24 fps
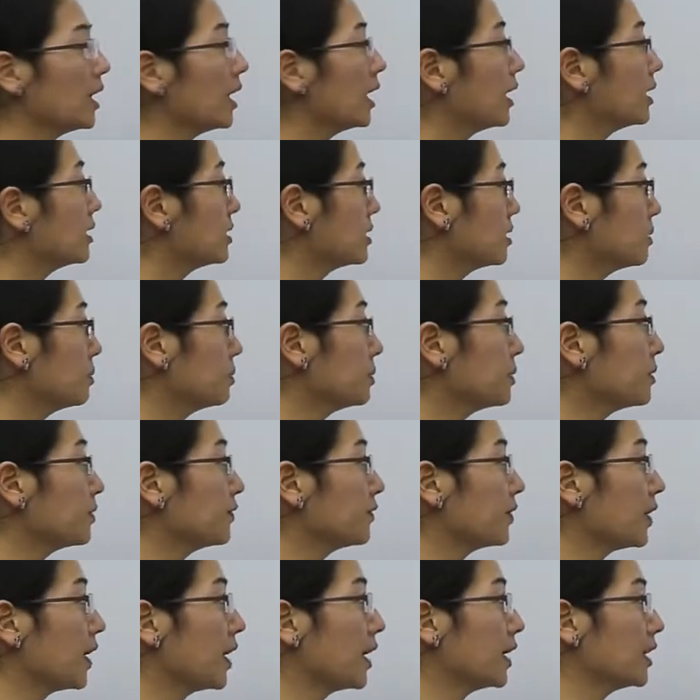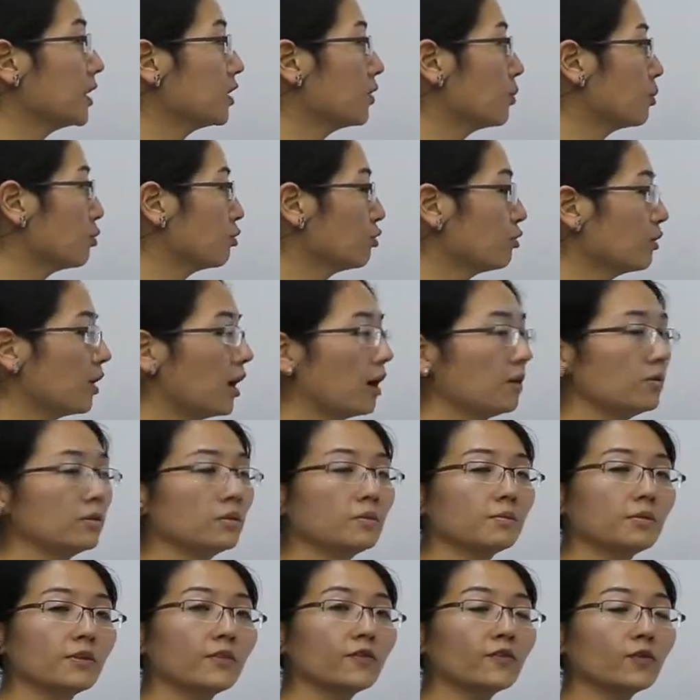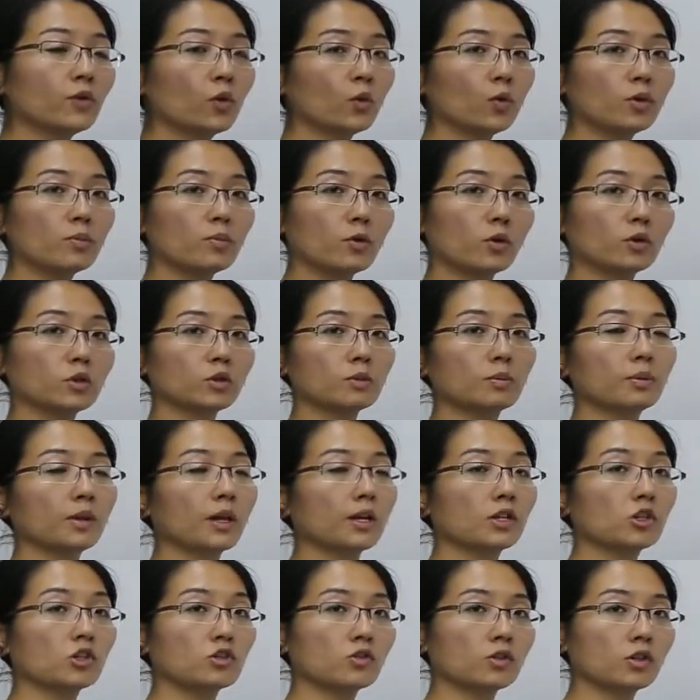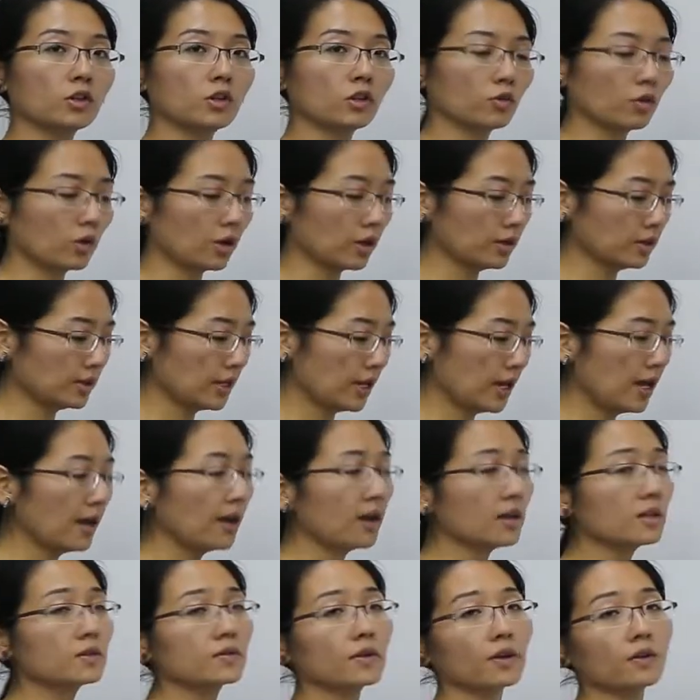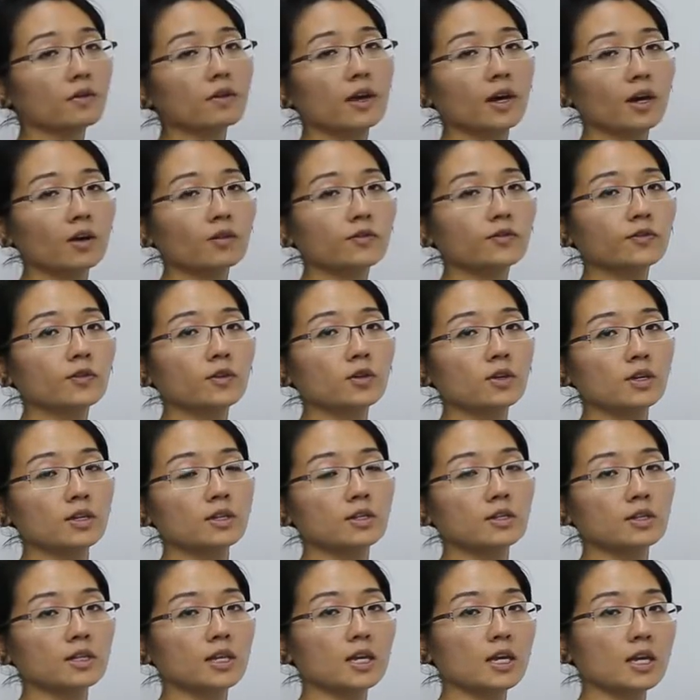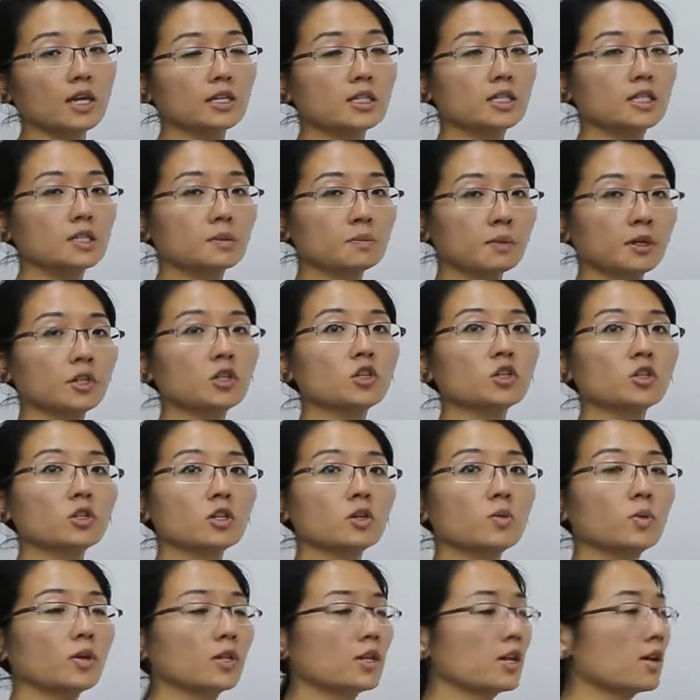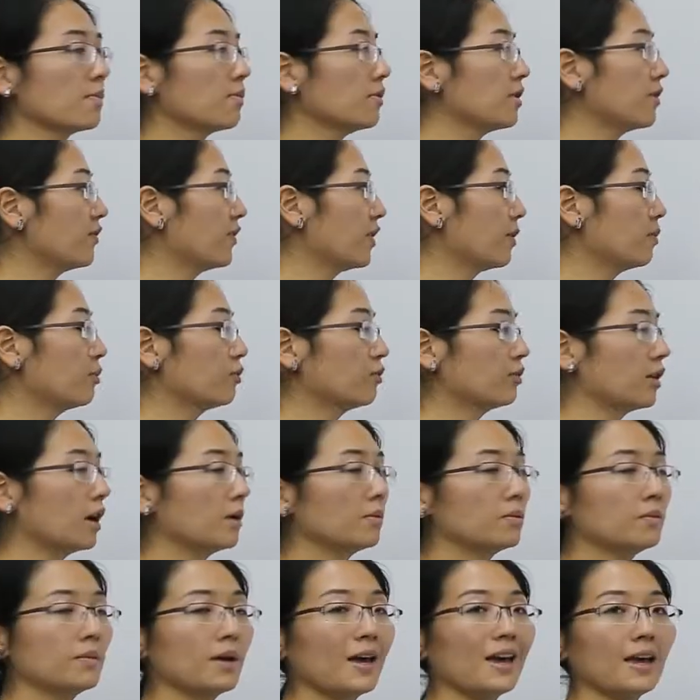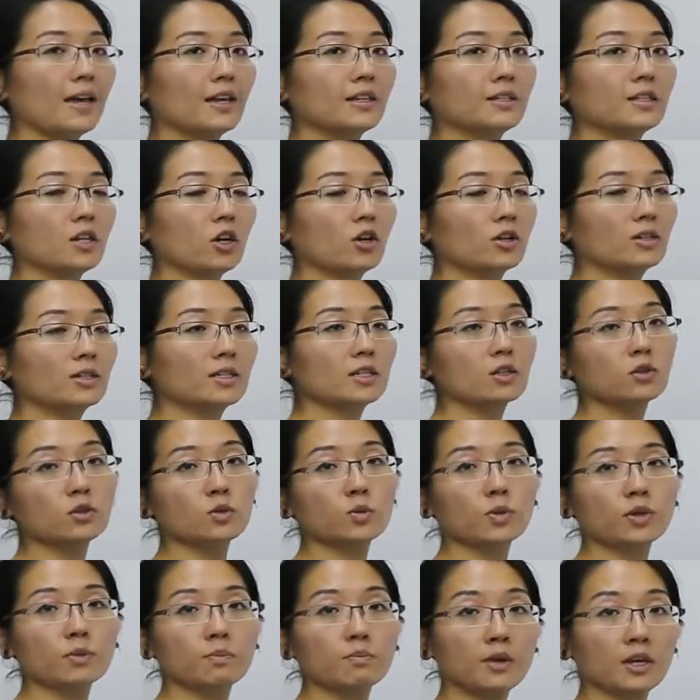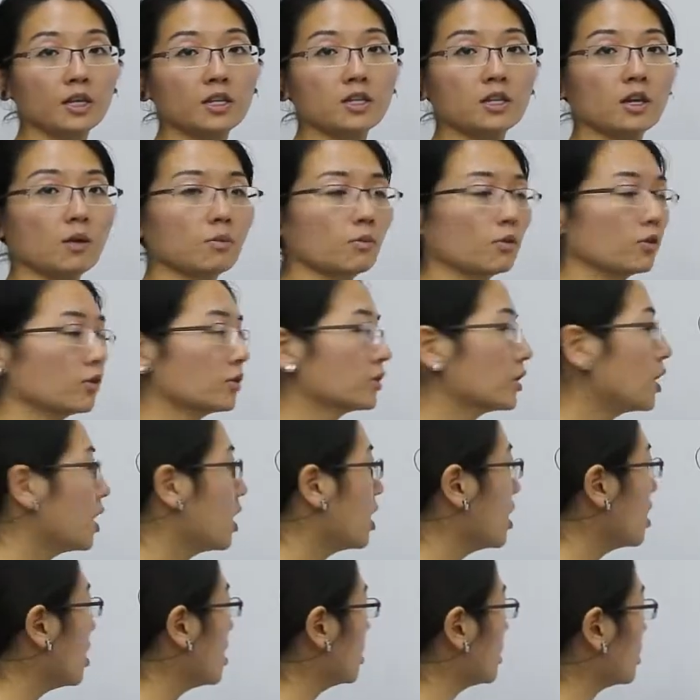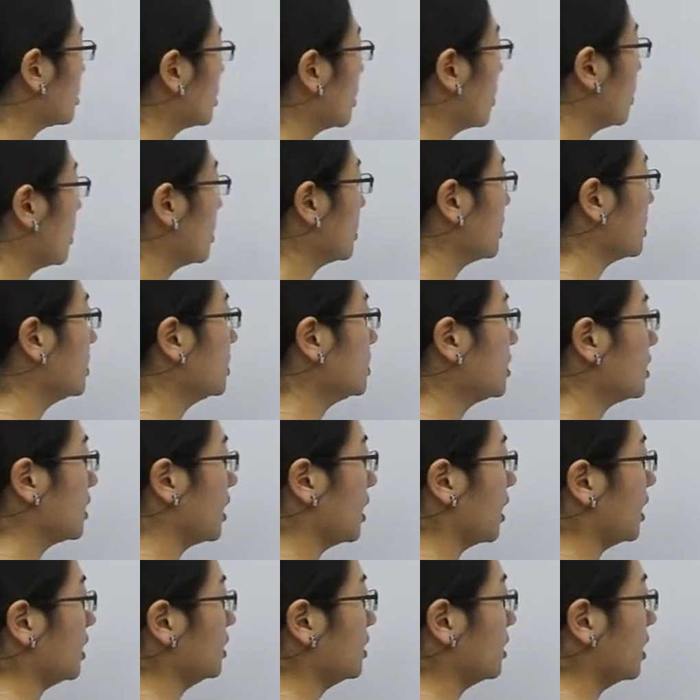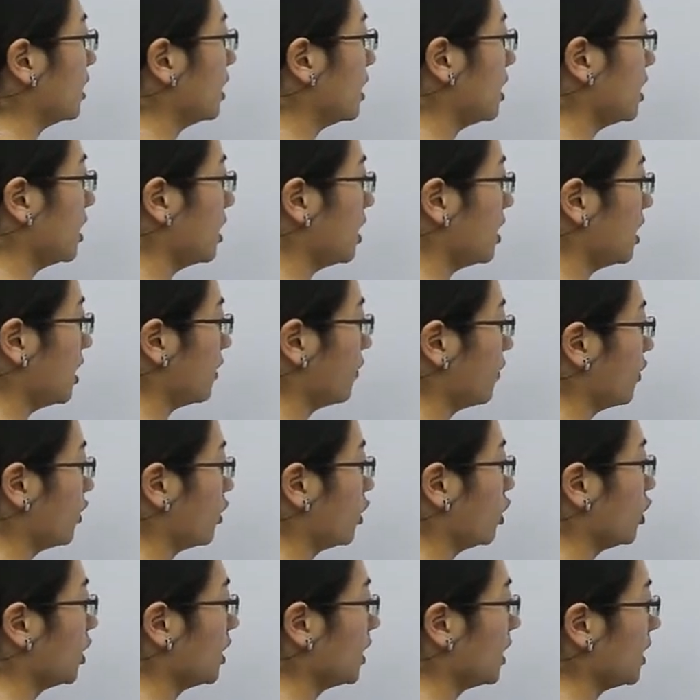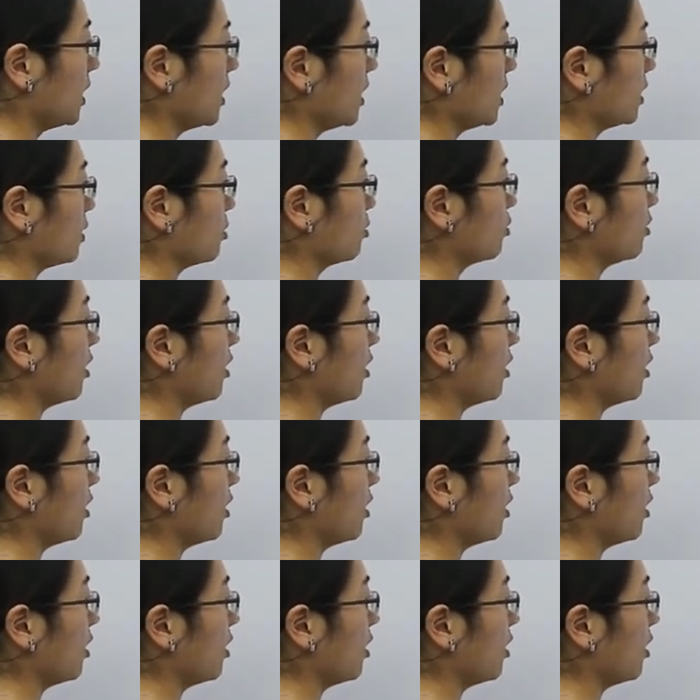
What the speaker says: And simplifying the problem before we multiply straight across is very helpful, especially if our problem it deals with big numbers. So in this case, if you look at this